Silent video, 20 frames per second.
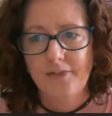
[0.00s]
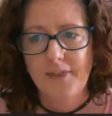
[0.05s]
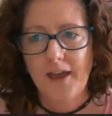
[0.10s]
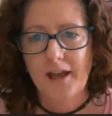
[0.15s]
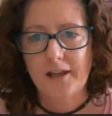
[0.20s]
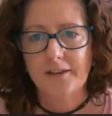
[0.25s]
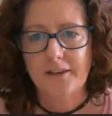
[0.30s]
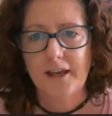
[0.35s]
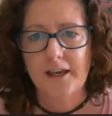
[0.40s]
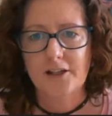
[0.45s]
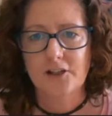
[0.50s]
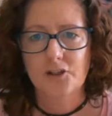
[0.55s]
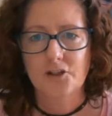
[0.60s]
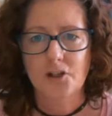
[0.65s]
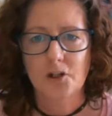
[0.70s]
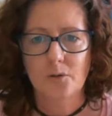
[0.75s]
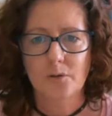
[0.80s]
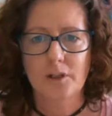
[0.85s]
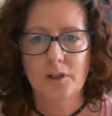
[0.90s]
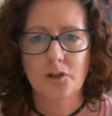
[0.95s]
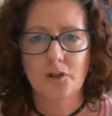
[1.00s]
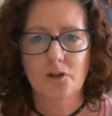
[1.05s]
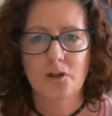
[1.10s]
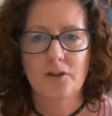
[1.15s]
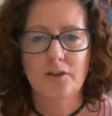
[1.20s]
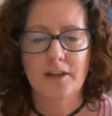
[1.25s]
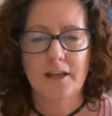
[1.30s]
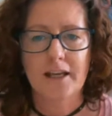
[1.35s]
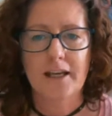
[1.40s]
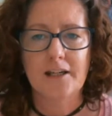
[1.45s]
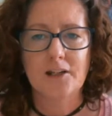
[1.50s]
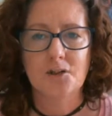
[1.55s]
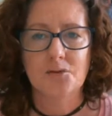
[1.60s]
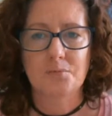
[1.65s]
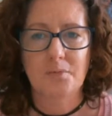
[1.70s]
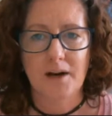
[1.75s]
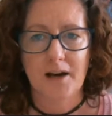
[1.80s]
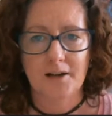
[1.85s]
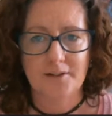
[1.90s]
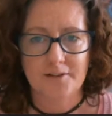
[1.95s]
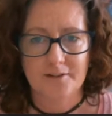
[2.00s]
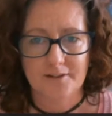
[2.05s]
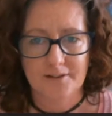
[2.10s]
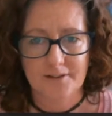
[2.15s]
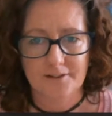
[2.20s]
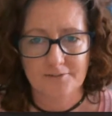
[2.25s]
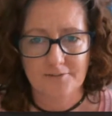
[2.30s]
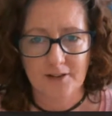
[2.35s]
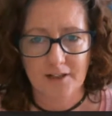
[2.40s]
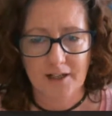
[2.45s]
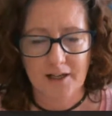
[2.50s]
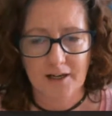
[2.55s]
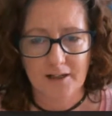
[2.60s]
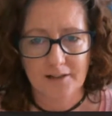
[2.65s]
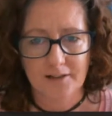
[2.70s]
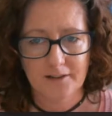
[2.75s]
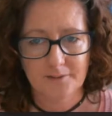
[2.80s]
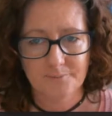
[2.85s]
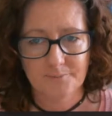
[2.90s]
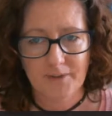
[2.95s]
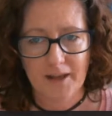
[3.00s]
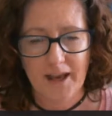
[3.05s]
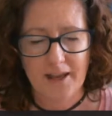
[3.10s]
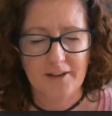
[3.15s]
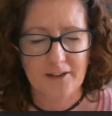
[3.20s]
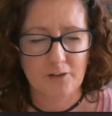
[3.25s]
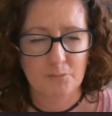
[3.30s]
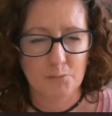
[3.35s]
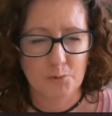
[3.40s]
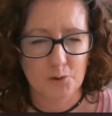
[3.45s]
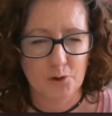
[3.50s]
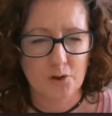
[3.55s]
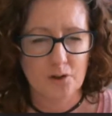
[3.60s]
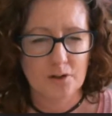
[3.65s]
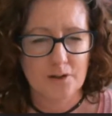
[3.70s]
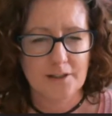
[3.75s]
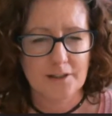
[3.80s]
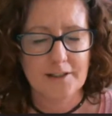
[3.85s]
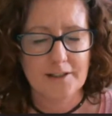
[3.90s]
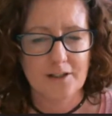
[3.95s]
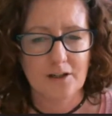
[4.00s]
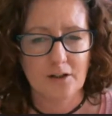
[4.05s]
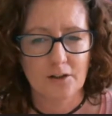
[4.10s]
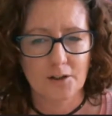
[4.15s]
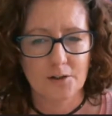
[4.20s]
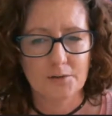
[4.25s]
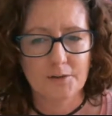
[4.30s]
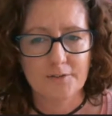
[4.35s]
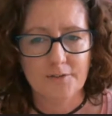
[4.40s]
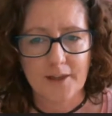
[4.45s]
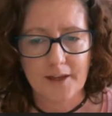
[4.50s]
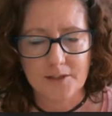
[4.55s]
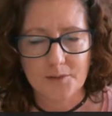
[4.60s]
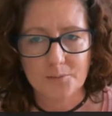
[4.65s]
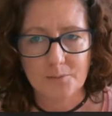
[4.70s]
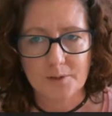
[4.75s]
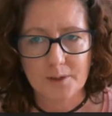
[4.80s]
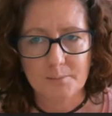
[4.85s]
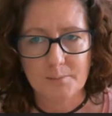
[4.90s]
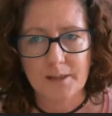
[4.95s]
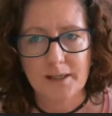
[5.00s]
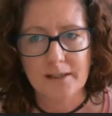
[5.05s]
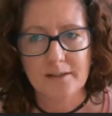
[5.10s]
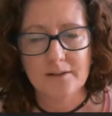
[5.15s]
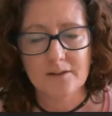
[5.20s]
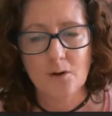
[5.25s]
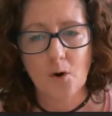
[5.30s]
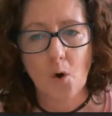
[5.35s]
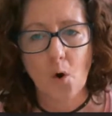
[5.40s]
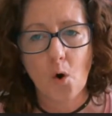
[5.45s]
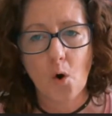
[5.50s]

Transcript: that they are showing you that each round is a different color, and it will usually tell you if that's what it means,